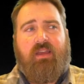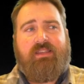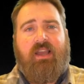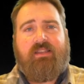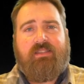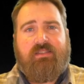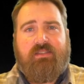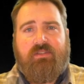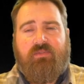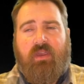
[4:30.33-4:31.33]

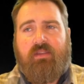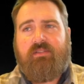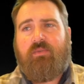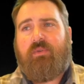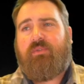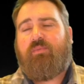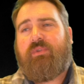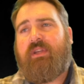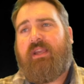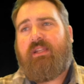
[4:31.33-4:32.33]
cousins, right? So we're
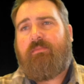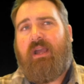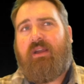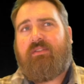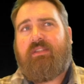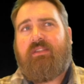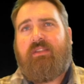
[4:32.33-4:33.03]
talking about